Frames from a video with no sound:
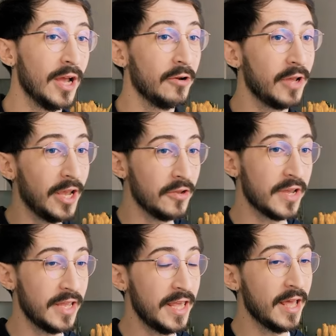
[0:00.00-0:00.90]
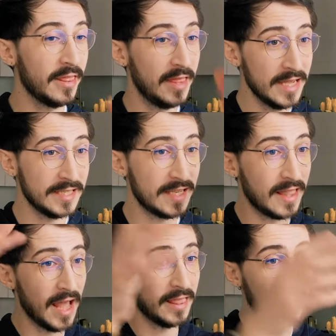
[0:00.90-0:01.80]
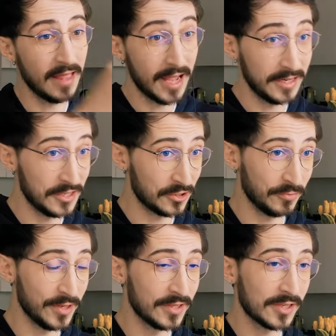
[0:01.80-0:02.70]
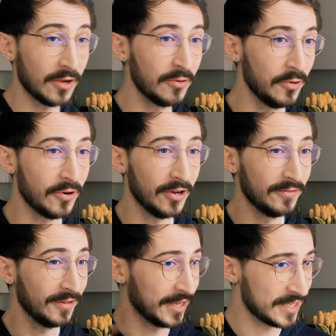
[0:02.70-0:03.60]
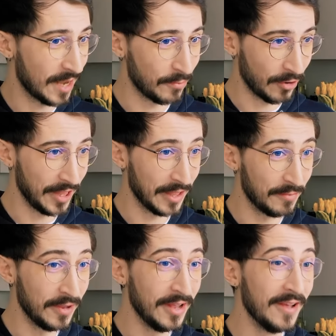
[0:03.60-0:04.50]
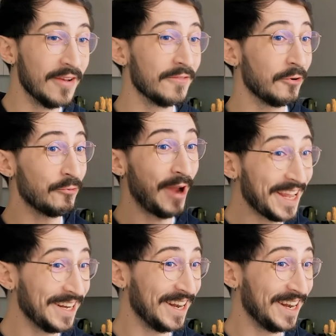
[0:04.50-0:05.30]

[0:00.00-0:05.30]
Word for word: okay, you can hear this, that, and that instrument. So you kind of like separate them. For a regular